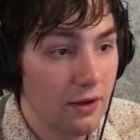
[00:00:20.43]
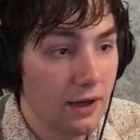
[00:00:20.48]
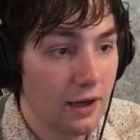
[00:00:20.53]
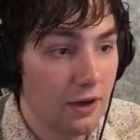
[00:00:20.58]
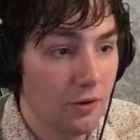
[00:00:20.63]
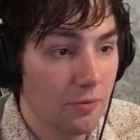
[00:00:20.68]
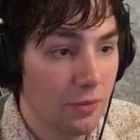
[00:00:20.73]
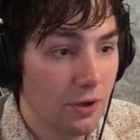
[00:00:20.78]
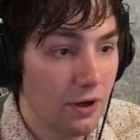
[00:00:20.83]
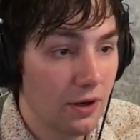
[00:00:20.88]
I
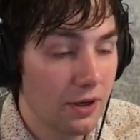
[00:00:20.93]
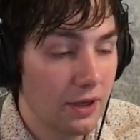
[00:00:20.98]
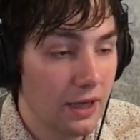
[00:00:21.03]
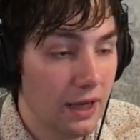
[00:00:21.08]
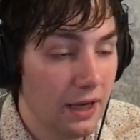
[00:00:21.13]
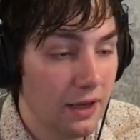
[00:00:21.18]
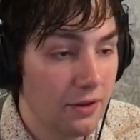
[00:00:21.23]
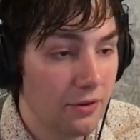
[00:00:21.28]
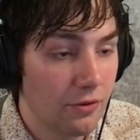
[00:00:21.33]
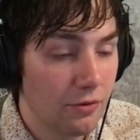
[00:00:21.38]
go pawn to
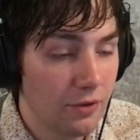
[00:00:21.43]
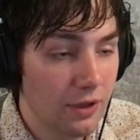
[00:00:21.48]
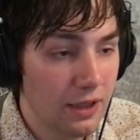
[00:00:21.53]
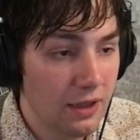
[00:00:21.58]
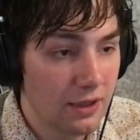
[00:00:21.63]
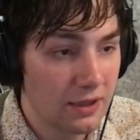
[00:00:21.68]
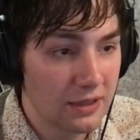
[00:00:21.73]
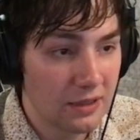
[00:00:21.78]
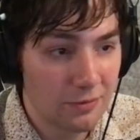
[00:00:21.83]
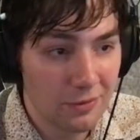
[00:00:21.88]
A3
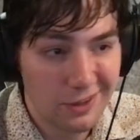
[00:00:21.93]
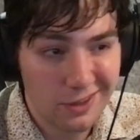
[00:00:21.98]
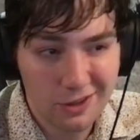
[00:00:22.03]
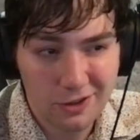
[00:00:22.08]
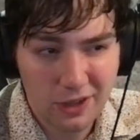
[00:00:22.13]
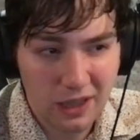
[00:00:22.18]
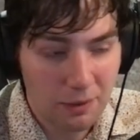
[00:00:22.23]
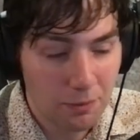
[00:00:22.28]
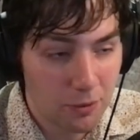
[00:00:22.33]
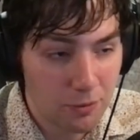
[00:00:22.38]
because I'm going to
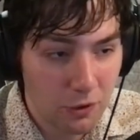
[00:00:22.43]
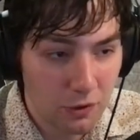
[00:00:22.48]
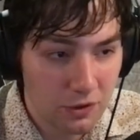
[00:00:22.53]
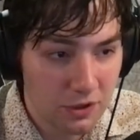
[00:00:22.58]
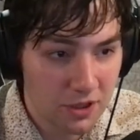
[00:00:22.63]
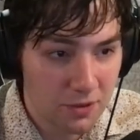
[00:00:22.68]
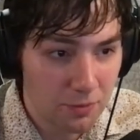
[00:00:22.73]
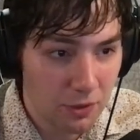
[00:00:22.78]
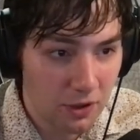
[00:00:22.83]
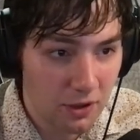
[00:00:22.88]
try to promote
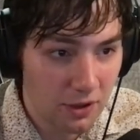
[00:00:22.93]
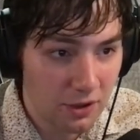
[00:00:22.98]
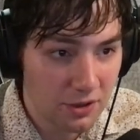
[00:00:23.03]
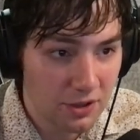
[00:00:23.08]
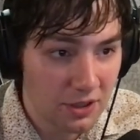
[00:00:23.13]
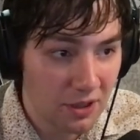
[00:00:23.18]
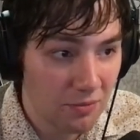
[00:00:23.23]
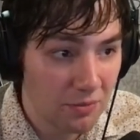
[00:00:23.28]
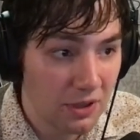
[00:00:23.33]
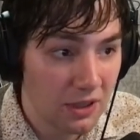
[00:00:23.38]
this pawn or
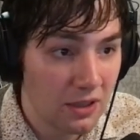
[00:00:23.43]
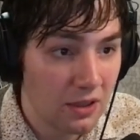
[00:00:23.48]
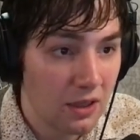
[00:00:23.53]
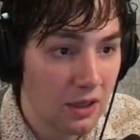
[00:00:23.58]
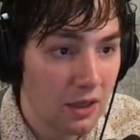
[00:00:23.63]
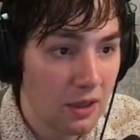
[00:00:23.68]
something.